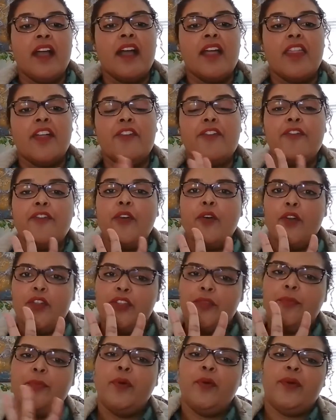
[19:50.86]
The
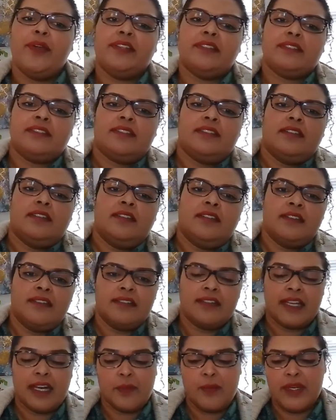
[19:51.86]
fourth point
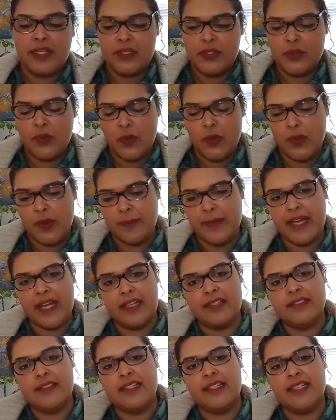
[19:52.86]
that I want to talk
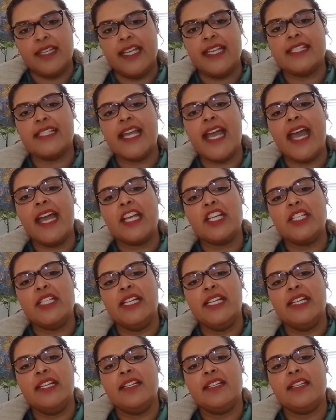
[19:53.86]
about is
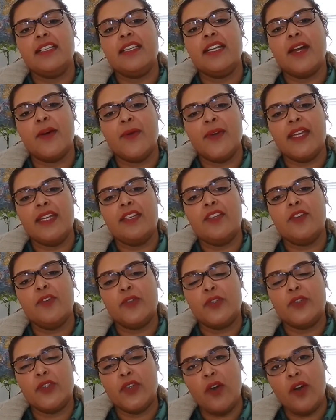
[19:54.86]
actually knowing your
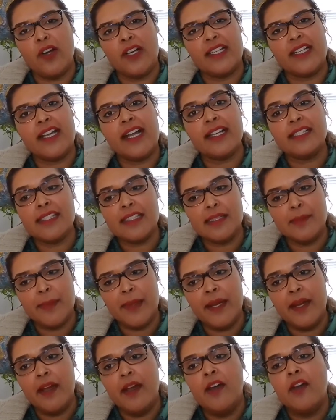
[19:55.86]
target customer,
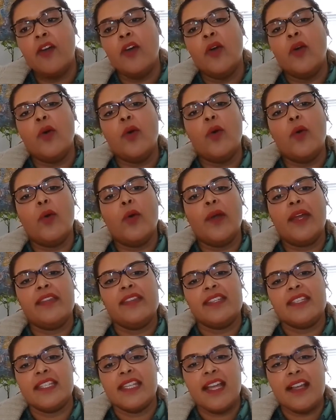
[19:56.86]
or in the
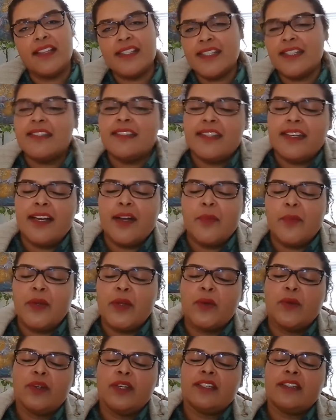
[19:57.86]
salesy term, we
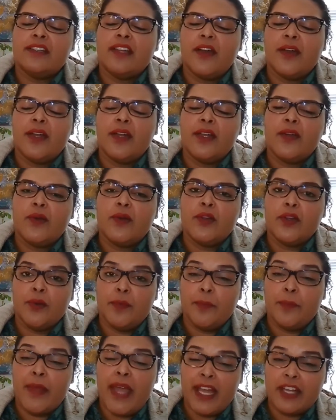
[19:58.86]
call it knowing who your
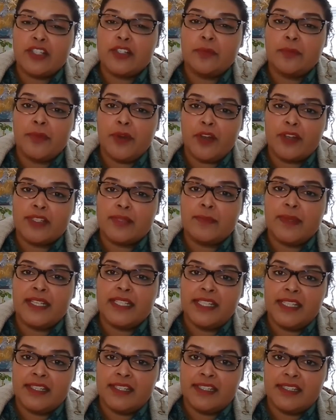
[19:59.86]
actual
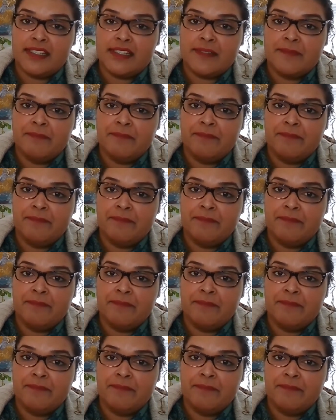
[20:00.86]
prospect is.